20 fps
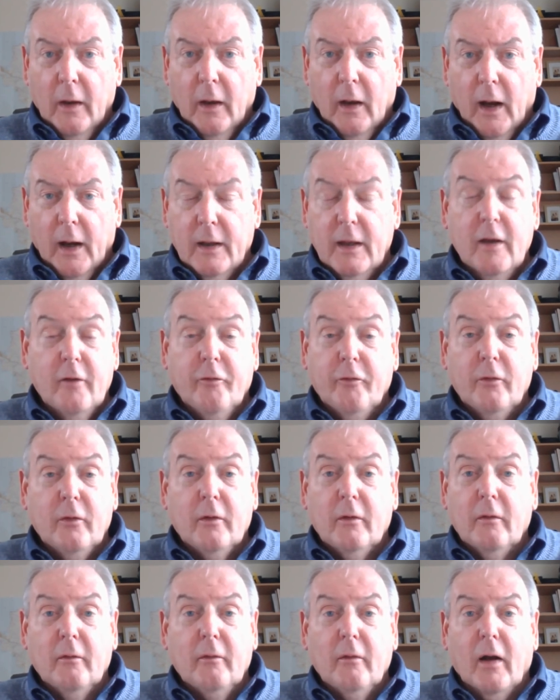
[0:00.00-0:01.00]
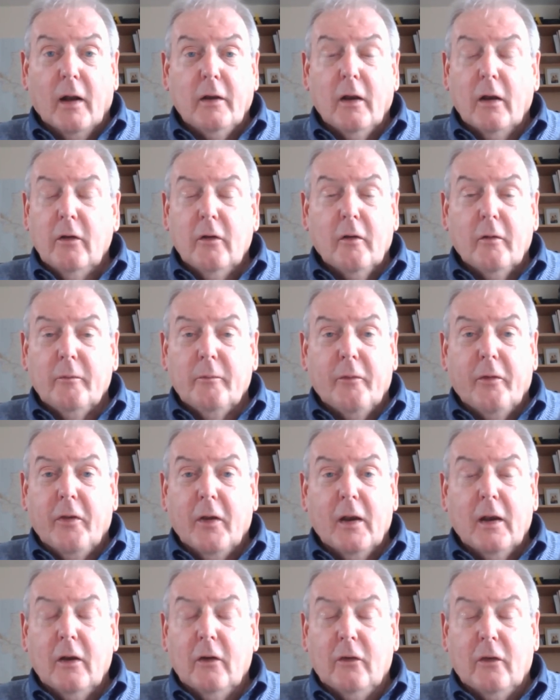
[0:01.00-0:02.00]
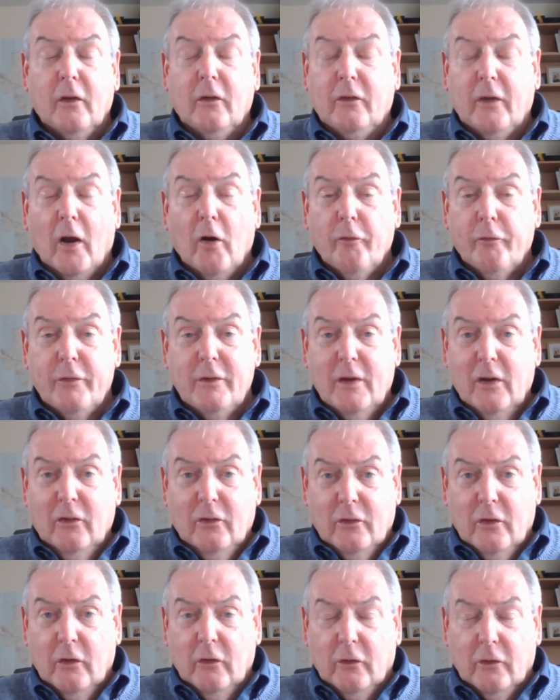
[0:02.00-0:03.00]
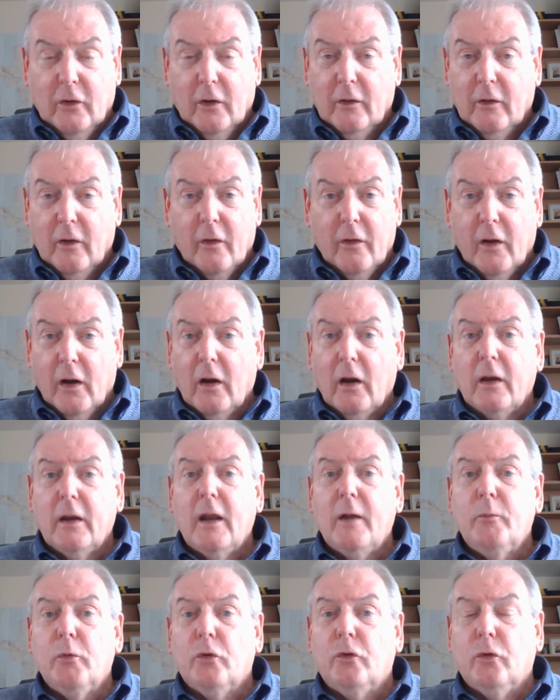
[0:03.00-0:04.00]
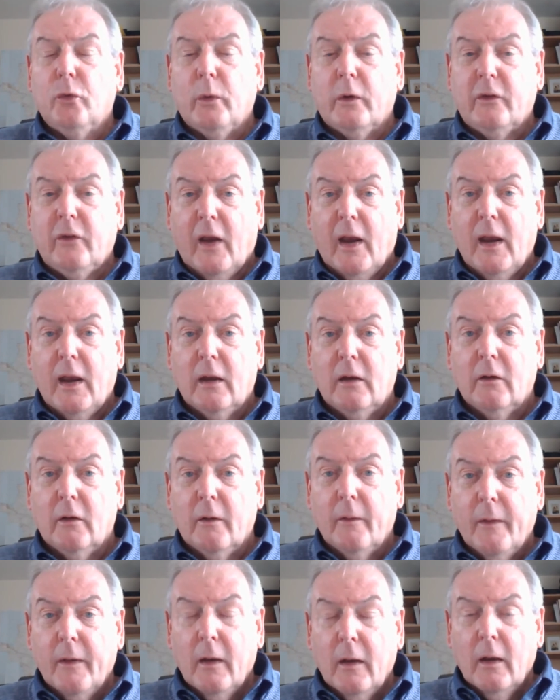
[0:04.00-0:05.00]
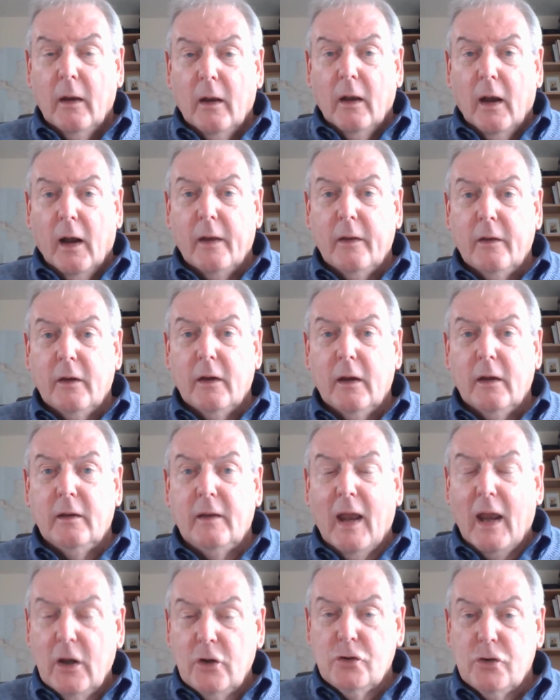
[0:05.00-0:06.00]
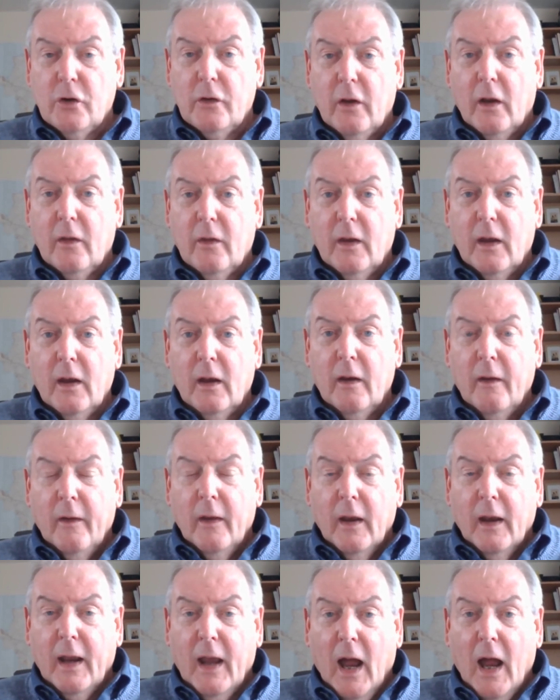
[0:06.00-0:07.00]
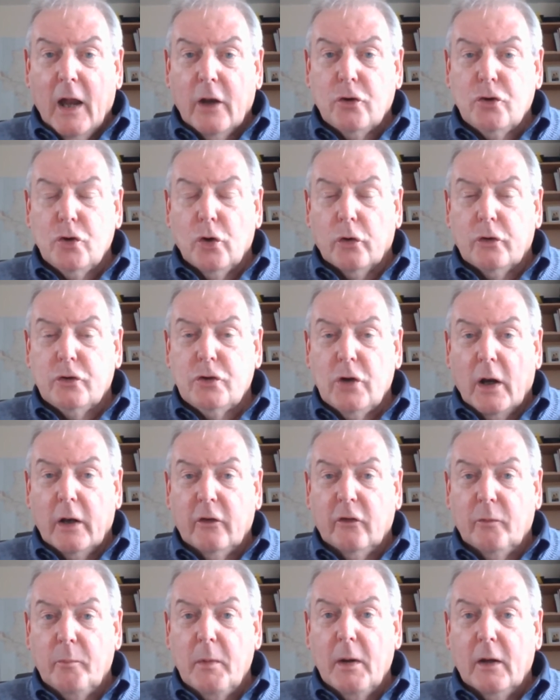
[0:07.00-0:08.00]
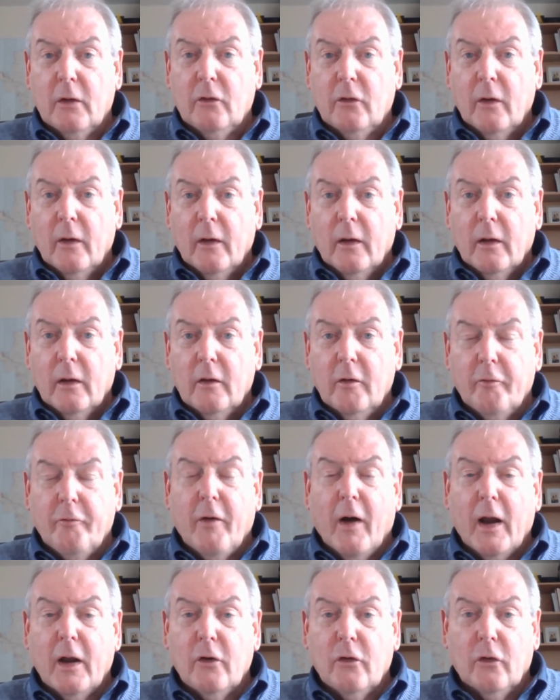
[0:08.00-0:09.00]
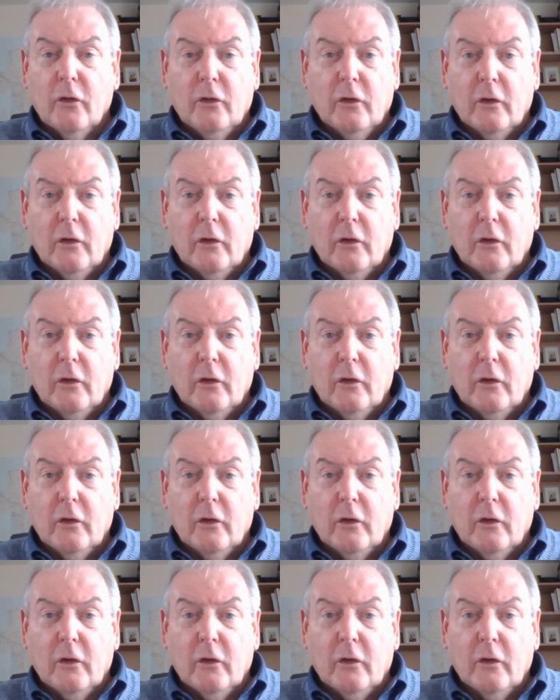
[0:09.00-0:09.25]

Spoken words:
And even another thing is the self-distancing that they're unable to attain and the danger that they catch or transmit the virus